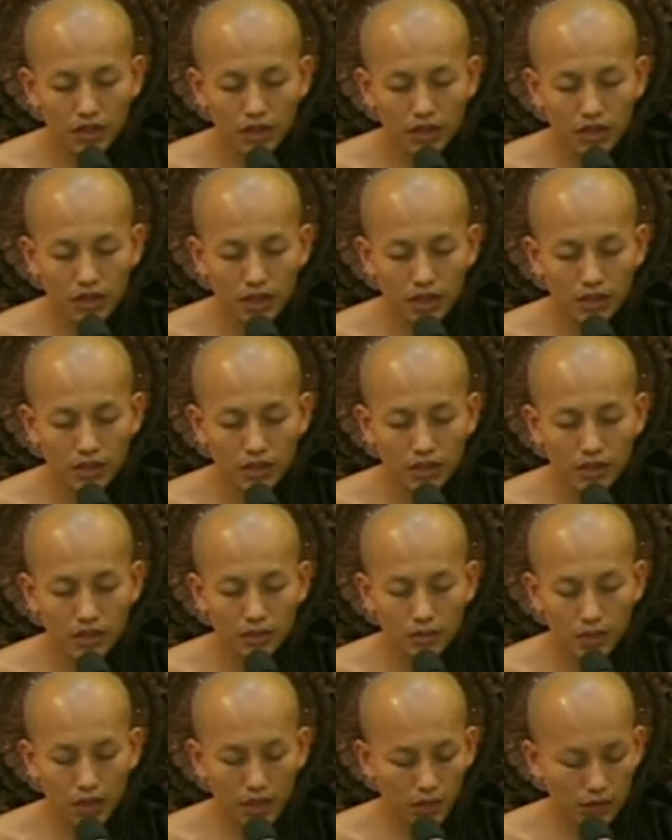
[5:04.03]
At that time, this
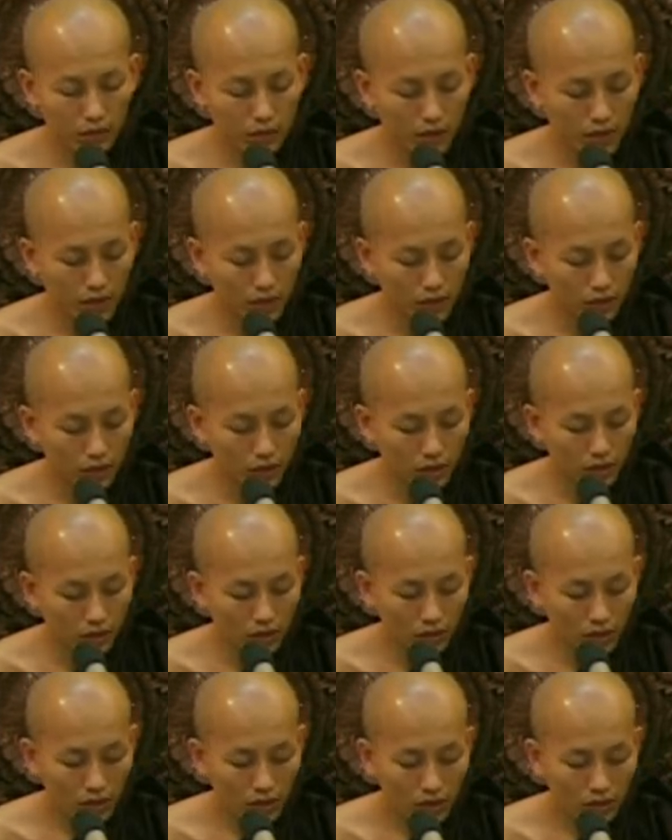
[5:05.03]
mind we can
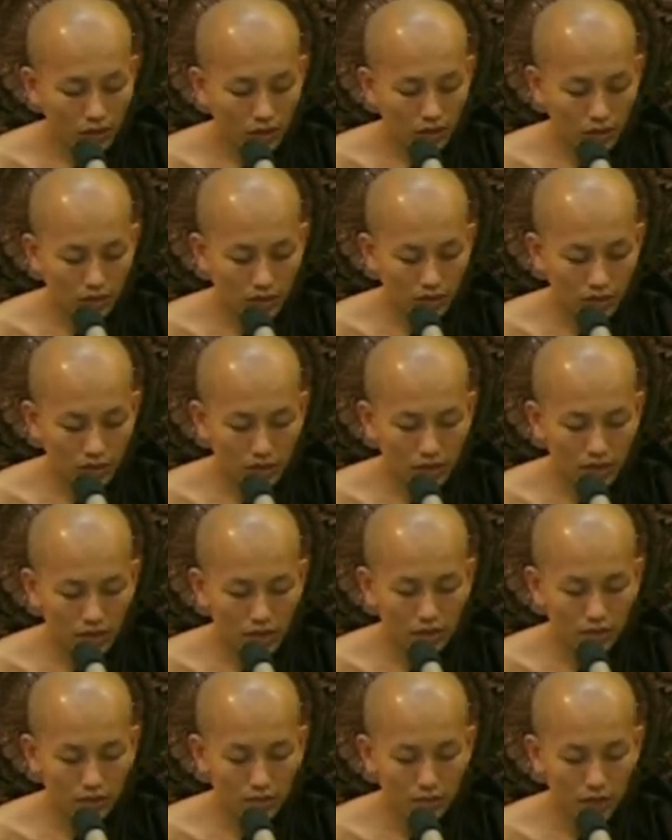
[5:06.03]
call
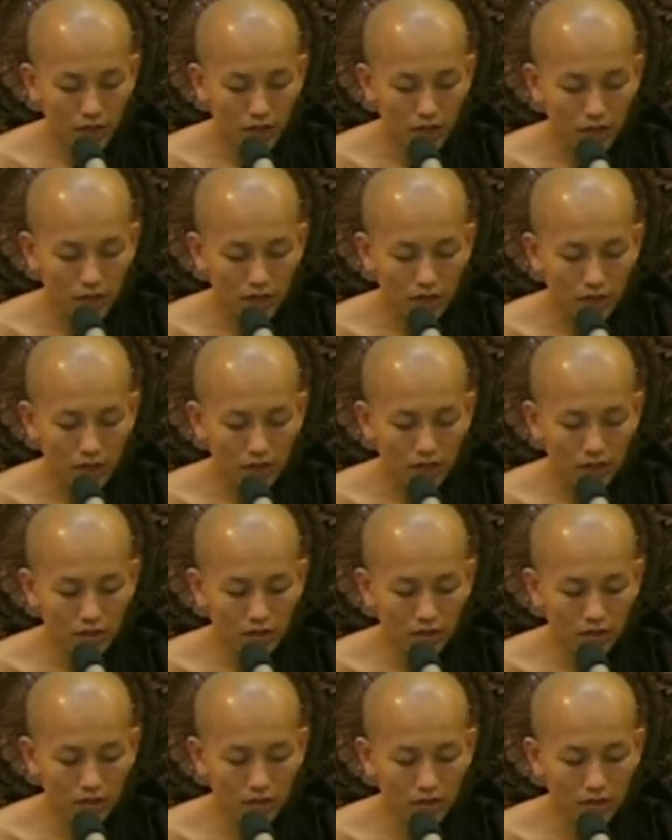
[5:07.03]
concentrated mind, and this
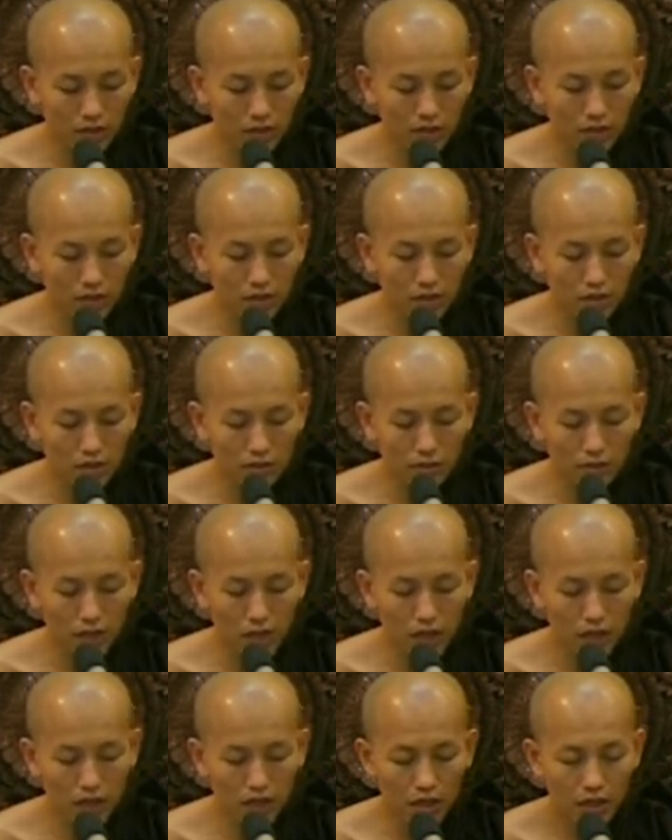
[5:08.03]
concentrated
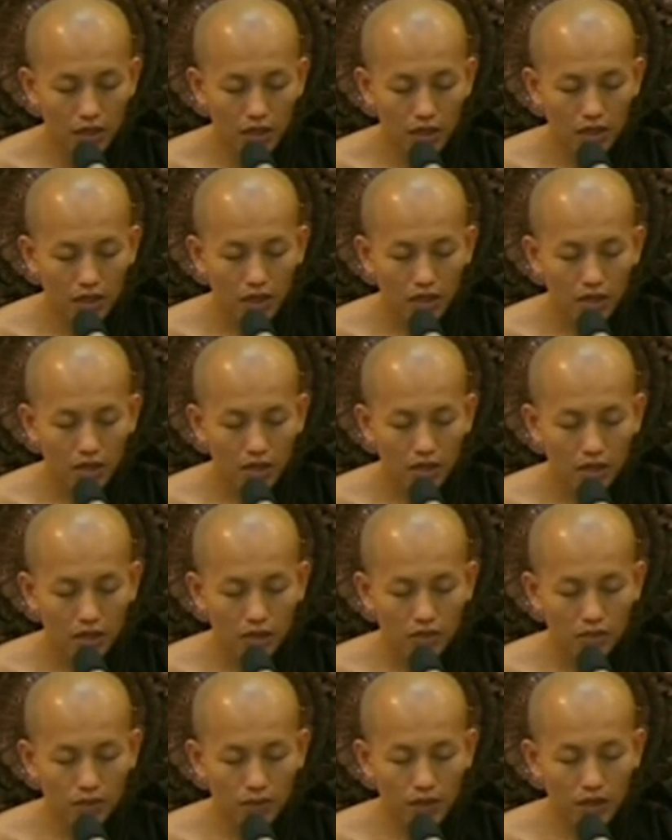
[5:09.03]
mind
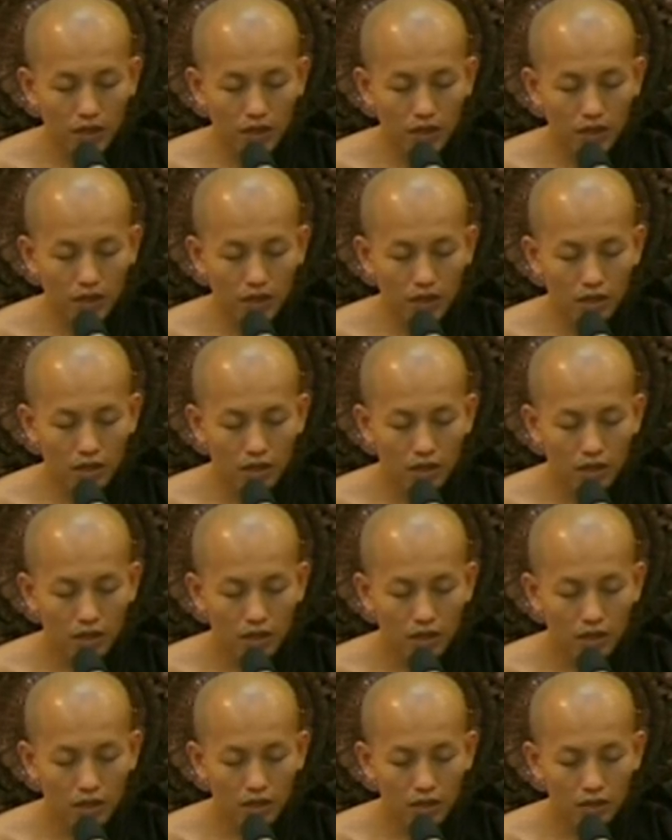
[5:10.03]
is very
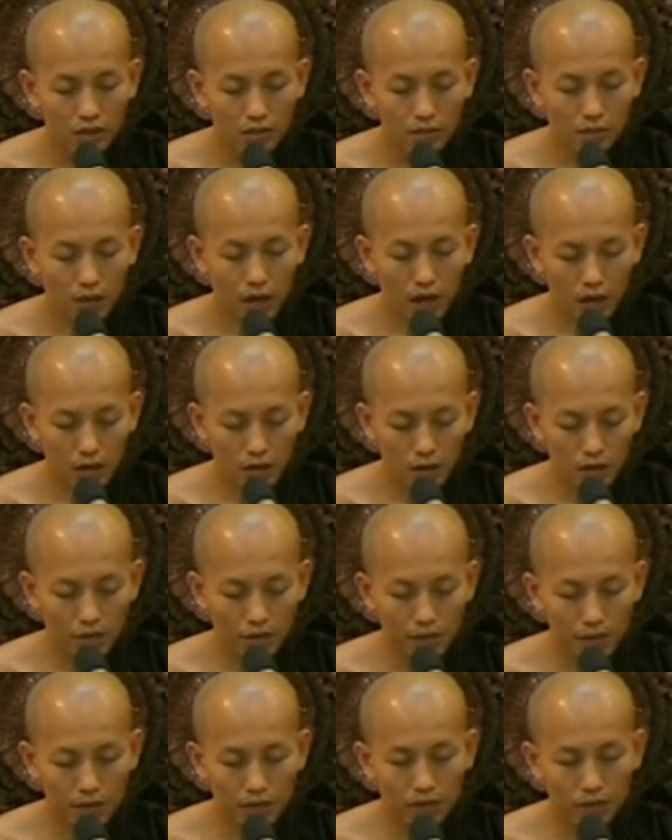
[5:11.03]

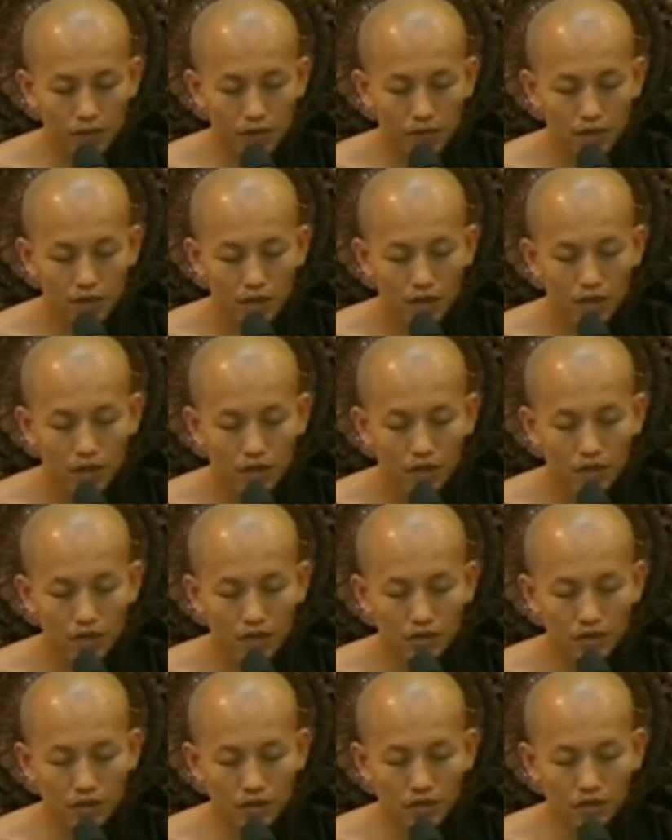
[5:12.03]
powerful.
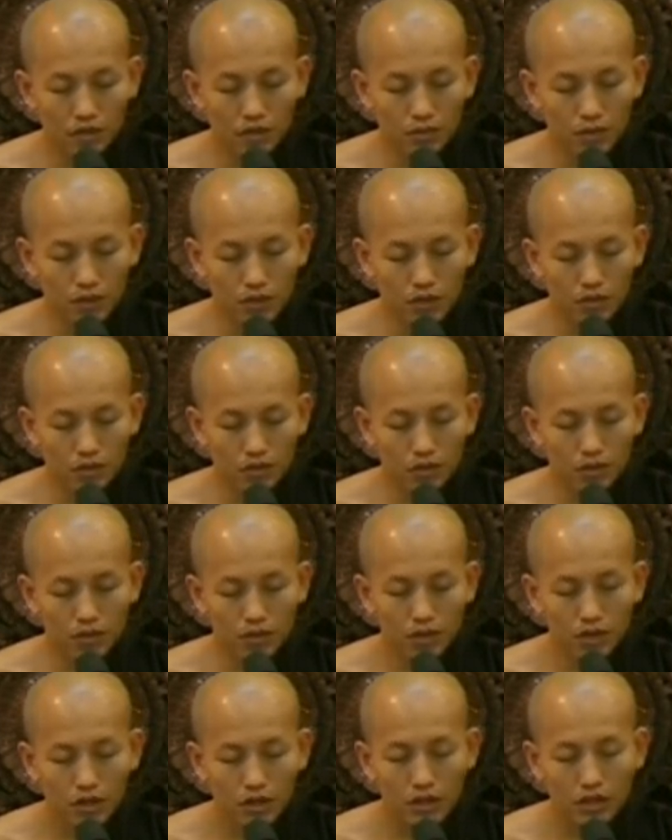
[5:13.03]
That's why you may
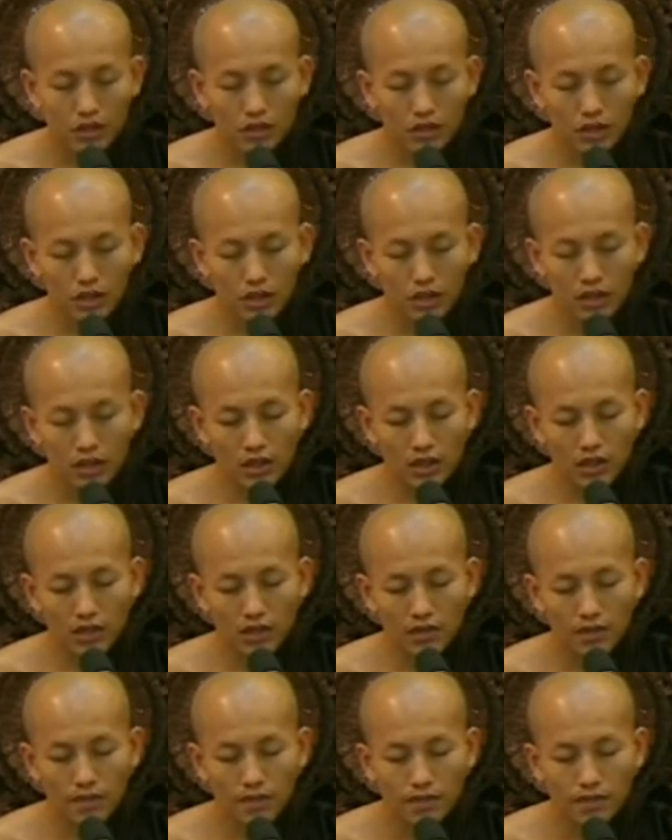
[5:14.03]
know the